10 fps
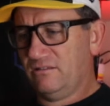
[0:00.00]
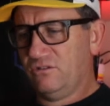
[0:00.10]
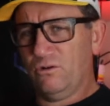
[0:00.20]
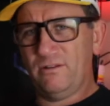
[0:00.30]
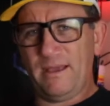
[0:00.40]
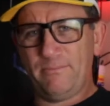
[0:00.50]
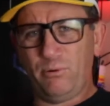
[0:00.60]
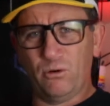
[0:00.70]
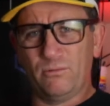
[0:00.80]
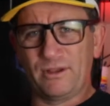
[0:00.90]
talking about
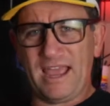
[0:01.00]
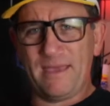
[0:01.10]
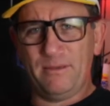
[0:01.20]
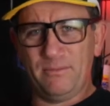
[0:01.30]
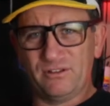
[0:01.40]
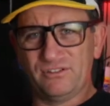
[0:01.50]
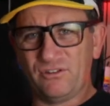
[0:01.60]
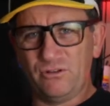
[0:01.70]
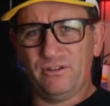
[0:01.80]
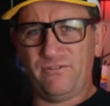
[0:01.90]
portable gaming because it's
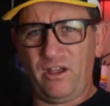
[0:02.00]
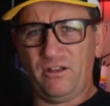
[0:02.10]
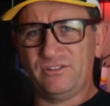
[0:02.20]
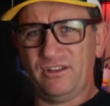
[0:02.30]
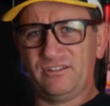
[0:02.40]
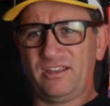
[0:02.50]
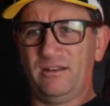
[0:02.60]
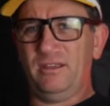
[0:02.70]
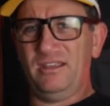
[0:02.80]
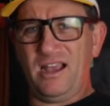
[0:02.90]
on your phone. So it's
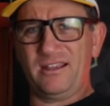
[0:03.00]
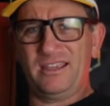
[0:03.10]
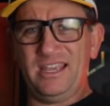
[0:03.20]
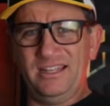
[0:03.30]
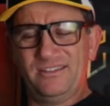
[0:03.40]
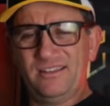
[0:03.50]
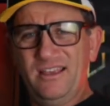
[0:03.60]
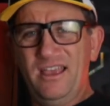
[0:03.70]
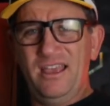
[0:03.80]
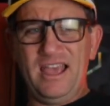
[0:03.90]
going to be young kids,
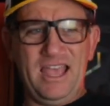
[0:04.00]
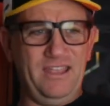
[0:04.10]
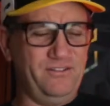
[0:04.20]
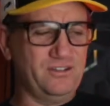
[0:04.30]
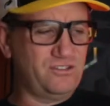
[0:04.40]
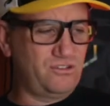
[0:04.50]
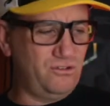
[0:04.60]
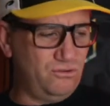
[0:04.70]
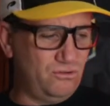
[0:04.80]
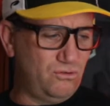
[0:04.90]
either at
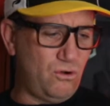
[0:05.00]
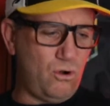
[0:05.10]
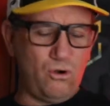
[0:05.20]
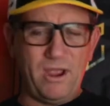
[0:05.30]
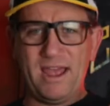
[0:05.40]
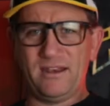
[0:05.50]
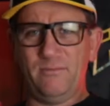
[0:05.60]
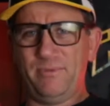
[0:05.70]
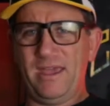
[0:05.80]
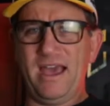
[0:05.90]
school or out and
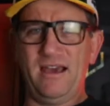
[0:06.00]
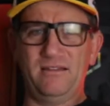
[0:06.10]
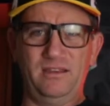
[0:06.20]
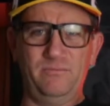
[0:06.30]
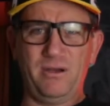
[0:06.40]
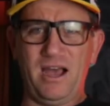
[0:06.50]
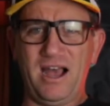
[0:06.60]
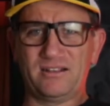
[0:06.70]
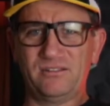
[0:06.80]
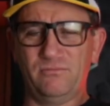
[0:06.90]
about in
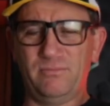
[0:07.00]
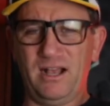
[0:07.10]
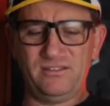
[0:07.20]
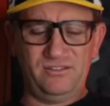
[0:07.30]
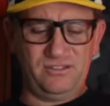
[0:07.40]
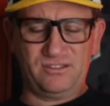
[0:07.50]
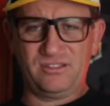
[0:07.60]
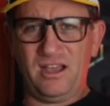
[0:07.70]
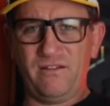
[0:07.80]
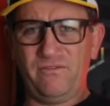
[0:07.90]
parks and buses and
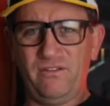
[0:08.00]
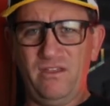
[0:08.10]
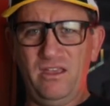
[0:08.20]
stuff.